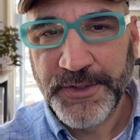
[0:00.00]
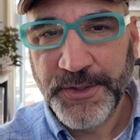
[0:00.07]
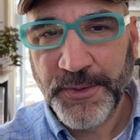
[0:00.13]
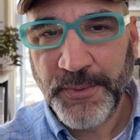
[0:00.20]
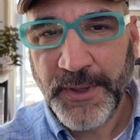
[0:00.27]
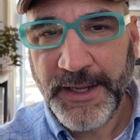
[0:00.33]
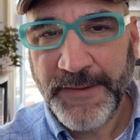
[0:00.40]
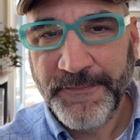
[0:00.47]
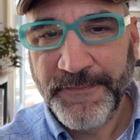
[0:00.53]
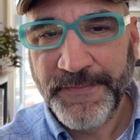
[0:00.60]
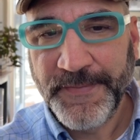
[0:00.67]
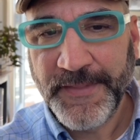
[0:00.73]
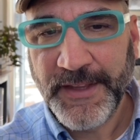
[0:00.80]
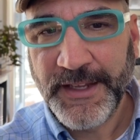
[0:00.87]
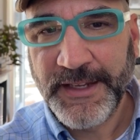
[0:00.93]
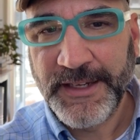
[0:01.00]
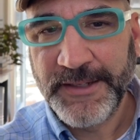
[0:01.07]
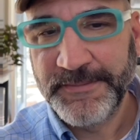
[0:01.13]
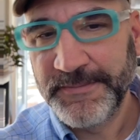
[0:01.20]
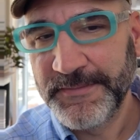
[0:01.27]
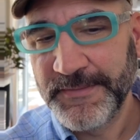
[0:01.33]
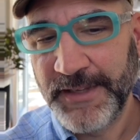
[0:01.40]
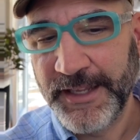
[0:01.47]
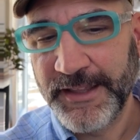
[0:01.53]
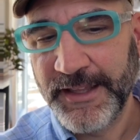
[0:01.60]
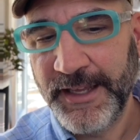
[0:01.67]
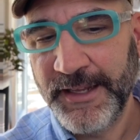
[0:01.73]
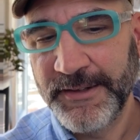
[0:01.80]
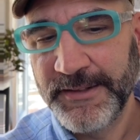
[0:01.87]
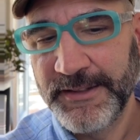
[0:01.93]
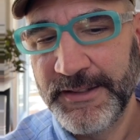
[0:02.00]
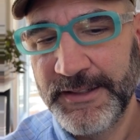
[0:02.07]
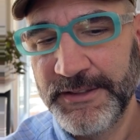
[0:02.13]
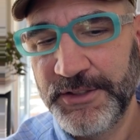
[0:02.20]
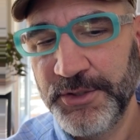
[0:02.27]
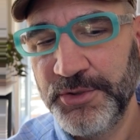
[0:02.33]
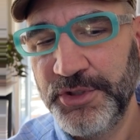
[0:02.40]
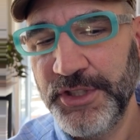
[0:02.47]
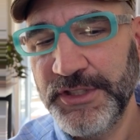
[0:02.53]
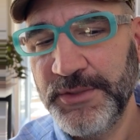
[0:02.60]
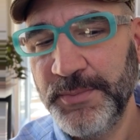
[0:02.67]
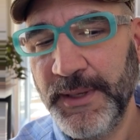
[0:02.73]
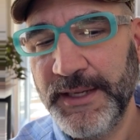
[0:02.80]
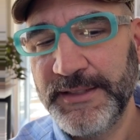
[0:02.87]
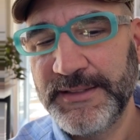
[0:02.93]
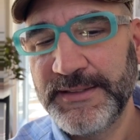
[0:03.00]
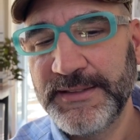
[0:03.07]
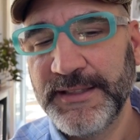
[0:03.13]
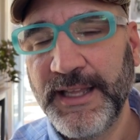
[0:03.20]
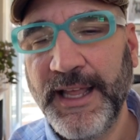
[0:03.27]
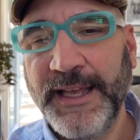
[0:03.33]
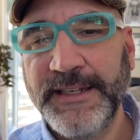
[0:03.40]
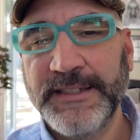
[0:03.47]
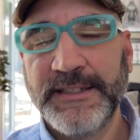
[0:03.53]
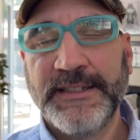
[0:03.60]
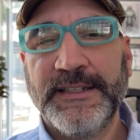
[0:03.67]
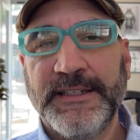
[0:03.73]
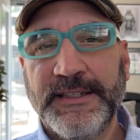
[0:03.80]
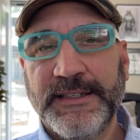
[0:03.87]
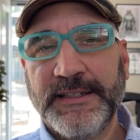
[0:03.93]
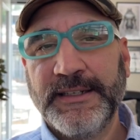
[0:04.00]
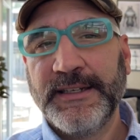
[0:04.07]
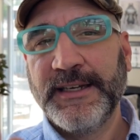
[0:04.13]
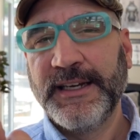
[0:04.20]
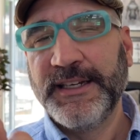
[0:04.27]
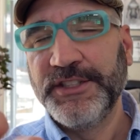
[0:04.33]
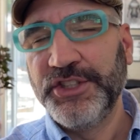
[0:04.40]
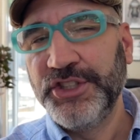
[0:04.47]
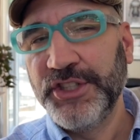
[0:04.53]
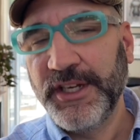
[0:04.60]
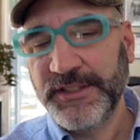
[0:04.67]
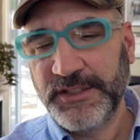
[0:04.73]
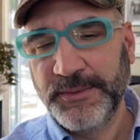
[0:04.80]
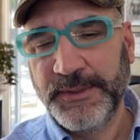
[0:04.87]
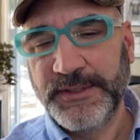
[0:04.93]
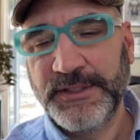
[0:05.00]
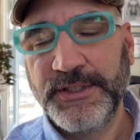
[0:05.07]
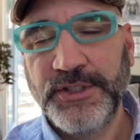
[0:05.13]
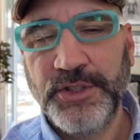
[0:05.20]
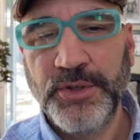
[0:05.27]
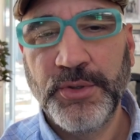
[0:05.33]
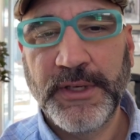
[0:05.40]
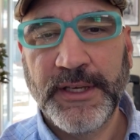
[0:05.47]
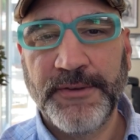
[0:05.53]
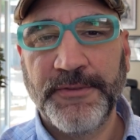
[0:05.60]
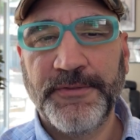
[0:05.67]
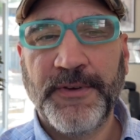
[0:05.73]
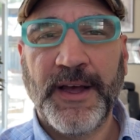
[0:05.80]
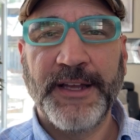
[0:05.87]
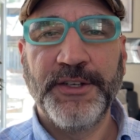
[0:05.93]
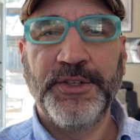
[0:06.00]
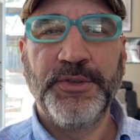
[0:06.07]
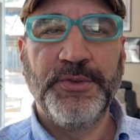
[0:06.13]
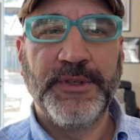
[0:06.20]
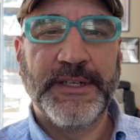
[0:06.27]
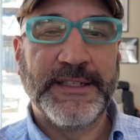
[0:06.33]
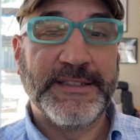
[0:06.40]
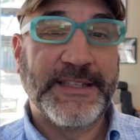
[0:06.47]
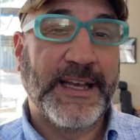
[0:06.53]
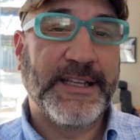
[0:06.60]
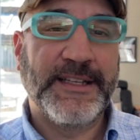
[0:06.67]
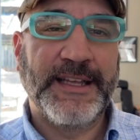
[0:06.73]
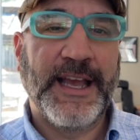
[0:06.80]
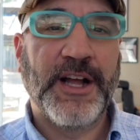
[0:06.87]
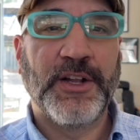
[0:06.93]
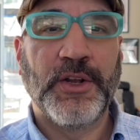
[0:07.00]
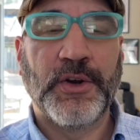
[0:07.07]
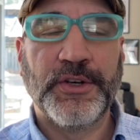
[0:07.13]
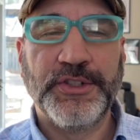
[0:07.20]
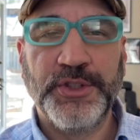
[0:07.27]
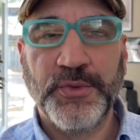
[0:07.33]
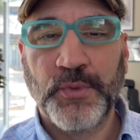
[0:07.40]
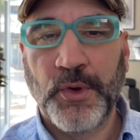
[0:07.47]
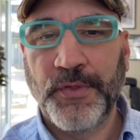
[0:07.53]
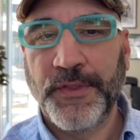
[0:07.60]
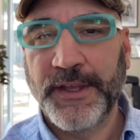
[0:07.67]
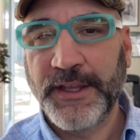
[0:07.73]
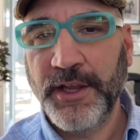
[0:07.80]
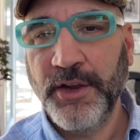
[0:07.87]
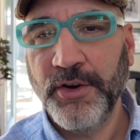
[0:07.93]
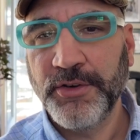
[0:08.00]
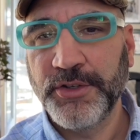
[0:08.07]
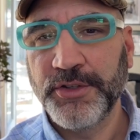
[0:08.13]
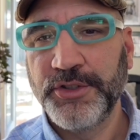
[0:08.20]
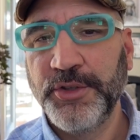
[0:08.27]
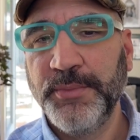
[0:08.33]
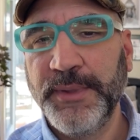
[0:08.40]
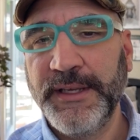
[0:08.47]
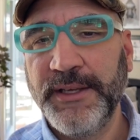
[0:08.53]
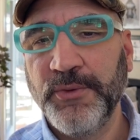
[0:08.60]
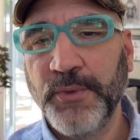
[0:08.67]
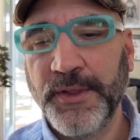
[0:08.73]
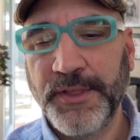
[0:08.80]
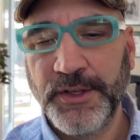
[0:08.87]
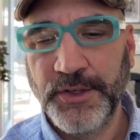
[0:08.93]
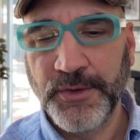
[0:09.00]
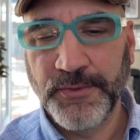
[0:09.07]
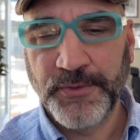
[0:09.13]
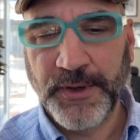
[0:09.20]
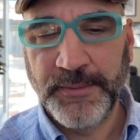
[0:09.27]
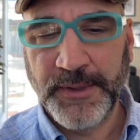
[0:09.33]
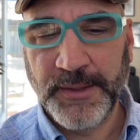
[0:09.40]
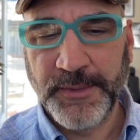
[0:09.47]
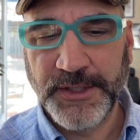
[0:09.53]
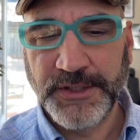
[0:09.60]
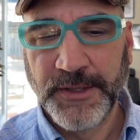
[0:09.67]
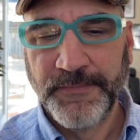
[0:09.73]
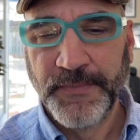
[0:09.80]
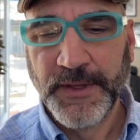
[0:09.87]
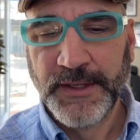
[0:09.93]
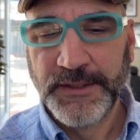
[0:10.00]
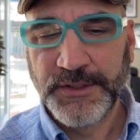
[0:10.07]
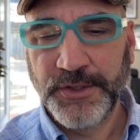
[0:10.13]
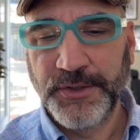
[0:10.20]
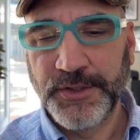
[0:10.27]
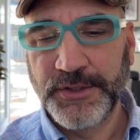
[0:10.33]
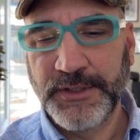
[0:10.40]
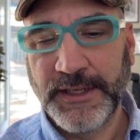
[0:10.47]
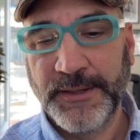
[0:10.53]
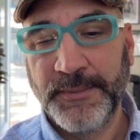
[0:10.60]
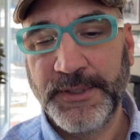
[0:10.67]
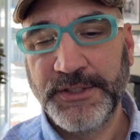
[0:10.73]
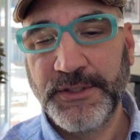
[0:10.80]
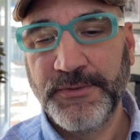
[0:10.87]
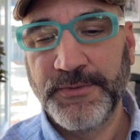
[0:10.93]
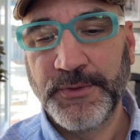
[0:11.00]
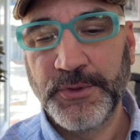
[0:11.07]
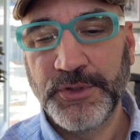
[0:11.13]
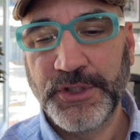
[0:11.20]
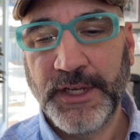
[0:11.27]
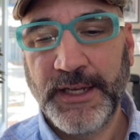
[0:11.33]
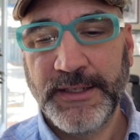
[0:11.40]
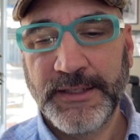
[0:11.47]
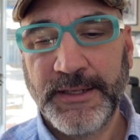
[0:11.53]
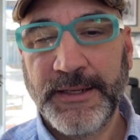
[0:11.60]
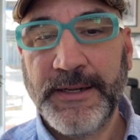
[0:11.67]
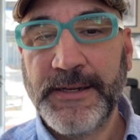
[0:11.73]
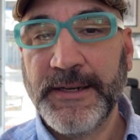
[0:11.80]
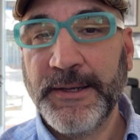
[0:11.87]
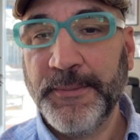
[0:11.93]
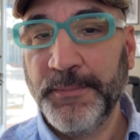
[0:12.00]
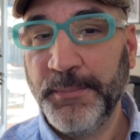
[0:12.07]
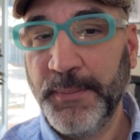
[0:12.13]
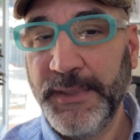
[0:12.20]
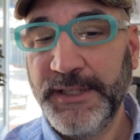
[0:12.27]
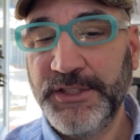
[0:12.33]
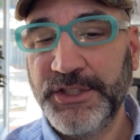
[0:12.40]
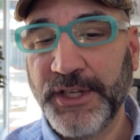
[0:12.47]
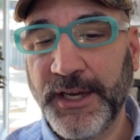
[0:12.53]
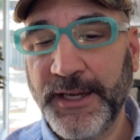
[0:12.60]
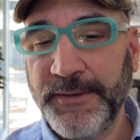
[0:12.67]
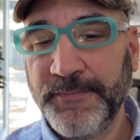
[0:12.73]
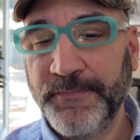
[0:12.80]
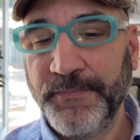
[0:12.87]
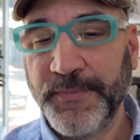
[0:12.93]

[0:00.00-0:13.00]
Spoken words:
of the way, like that. And so just by slight adjustments, you can fine tune exactly how large you want the character to be within your framed image. So there's, like I mentioned, full shot, mid shot,